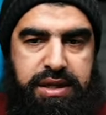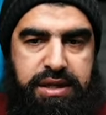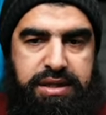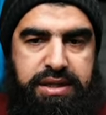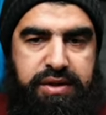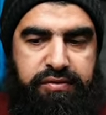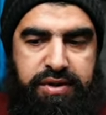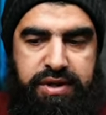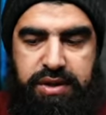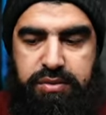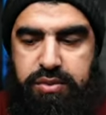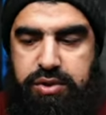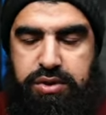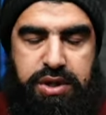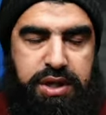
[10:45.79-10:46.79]
and several of them
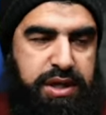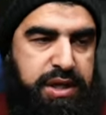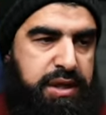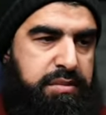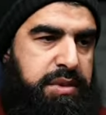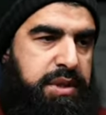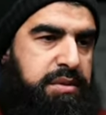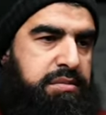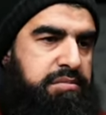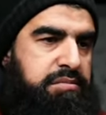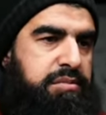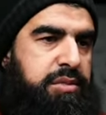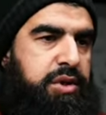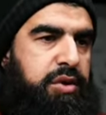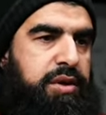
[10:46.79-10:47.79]
will do the khatams.
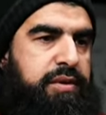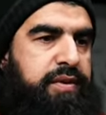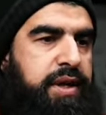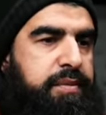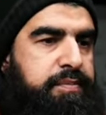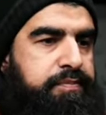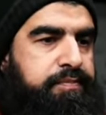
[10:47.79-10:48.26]
Totally fine.